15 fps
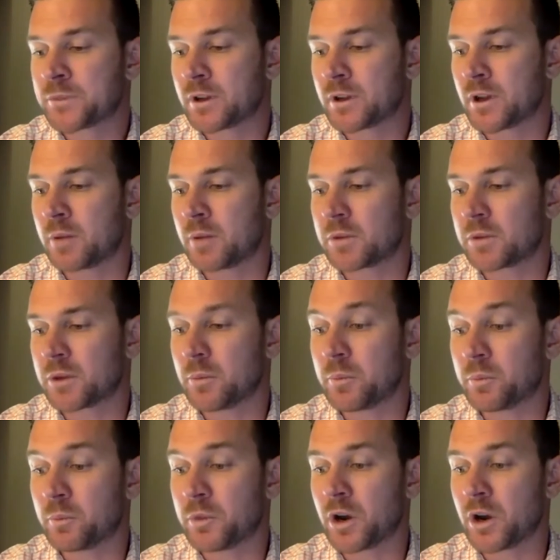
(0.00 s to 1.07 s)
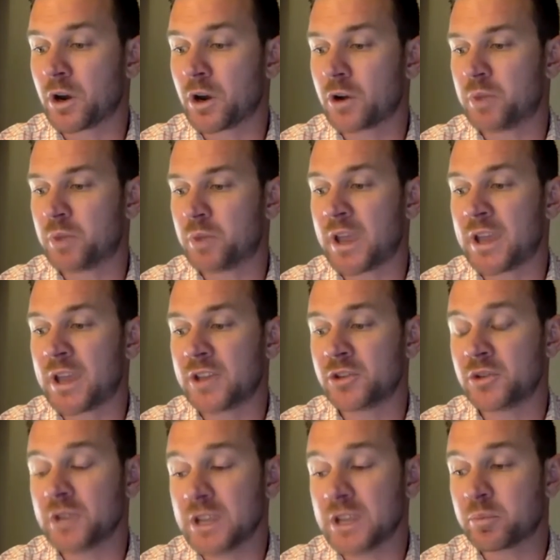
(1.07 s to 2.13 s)
Carneros Bay's
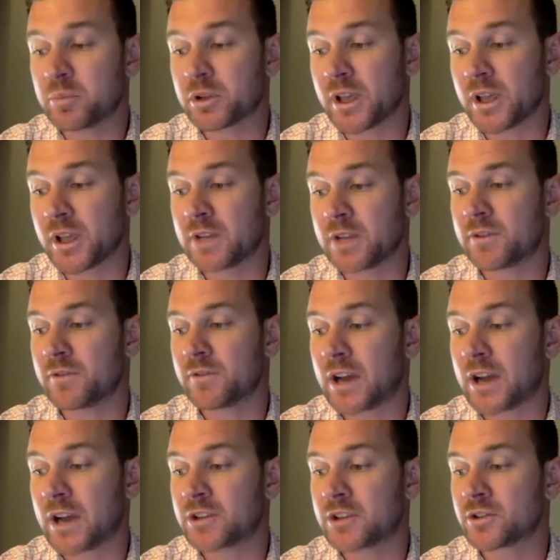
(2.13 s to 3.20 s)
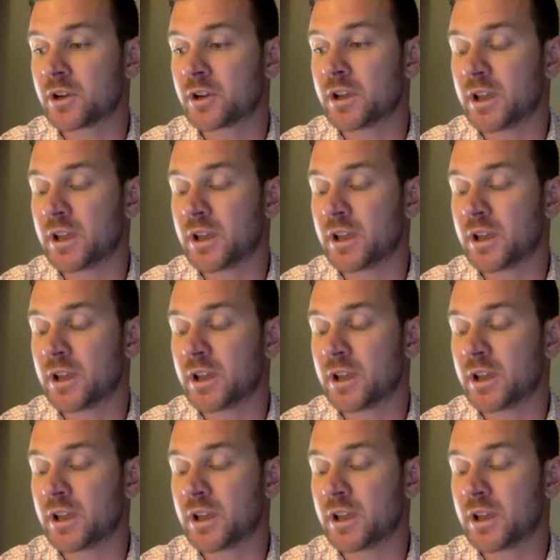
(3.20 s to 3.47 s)
unique blend of advisor,